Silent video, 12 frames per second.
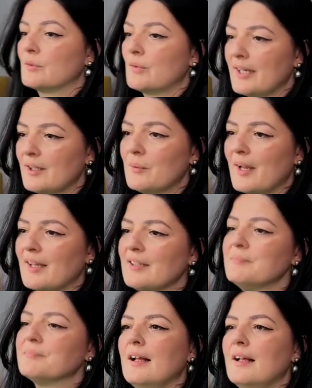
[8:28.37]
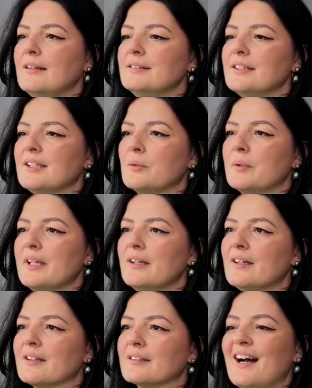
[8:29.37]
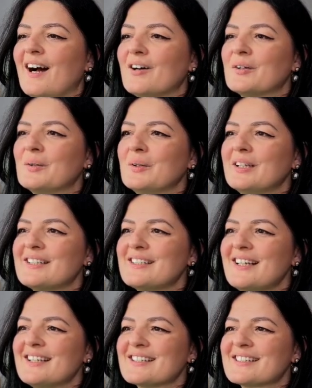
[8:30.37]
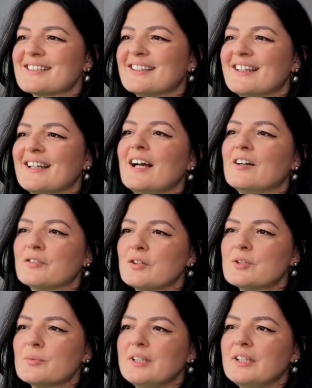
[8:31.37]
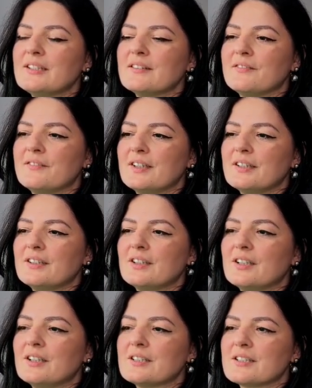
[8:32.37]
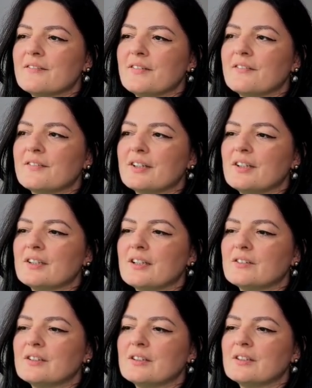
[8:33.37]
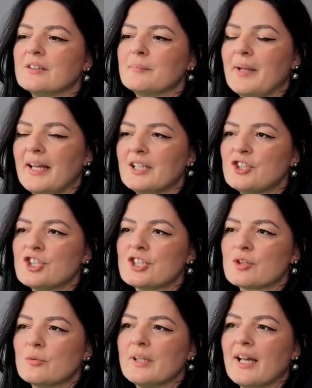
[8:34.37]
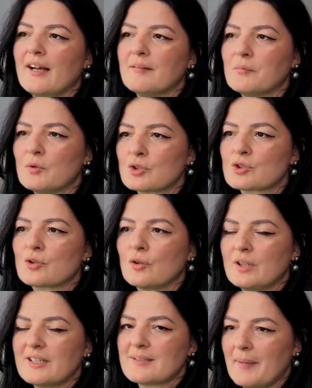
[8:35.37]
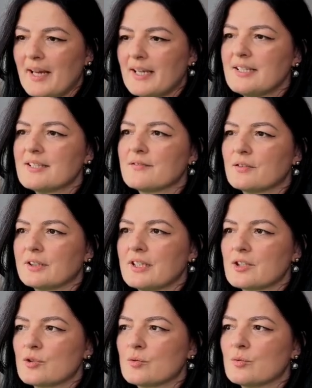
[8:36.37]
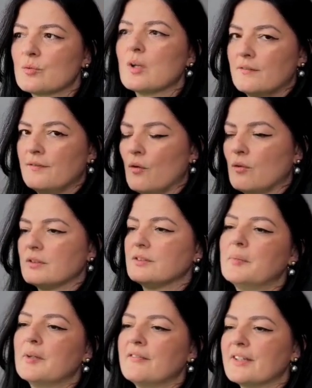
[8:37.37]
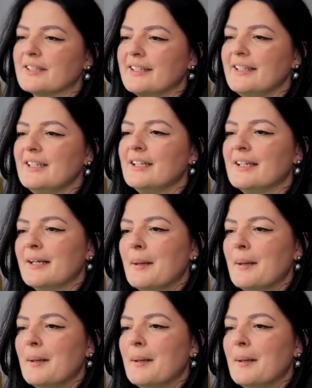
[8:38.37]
right away. And here we are. How cool is this? Of course, we need something further down the page, so we have more scrolling space for this to fold perfectly.